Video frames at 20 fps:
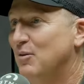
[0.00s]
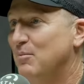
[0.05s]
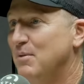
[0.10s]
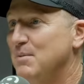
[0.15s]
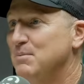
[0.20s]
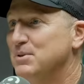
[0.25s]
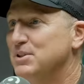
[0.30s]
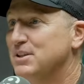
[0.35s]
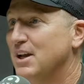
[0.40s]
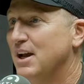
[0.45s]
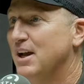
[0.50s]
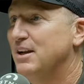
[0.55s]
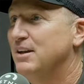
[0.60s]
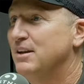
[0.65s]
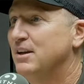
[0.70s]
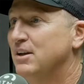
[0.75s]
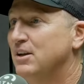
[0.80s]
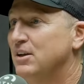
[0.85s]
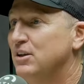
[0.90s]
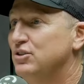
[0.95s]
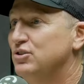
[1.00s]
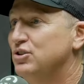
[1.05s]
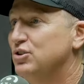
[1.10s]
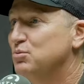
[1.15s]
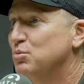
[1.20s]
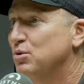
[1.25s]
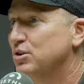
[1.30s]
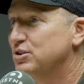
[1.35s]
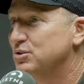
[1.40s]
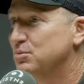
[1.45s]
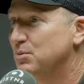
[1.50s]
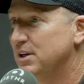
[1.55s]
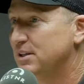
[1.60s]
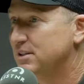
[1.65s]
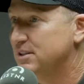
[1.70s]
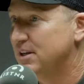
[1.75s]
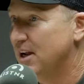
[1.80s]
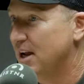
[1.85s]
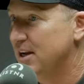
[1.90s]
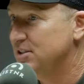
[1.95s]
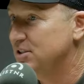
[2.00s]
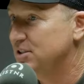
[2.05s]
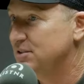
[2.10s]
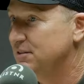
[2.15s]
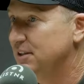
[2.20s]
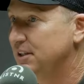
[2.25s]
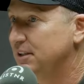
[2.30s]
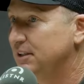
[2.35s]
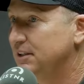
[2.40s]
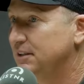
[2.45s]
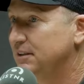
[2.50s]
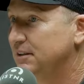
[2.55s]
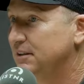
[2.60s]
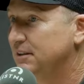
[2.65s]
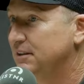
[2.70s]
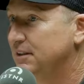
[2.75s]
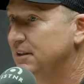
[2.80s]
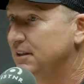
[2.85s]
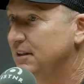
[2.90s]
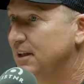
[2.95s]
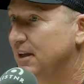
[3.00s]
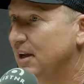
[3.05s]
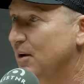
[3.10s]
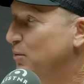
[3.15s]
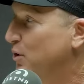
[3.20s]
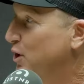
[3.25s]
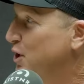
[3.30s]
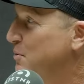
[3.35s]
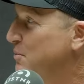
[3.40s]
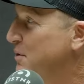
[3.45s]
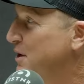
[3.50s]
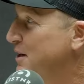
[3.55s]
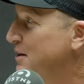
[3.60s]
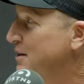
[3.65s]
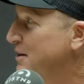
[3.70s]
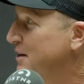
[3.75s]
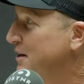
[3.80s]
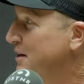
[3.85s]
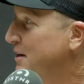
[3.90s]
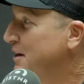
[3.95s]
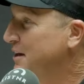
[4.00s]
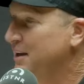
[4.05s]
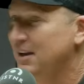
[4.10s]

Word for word: And I remember saying, just watch where Jadeja's fielding. And I go, what do you mean?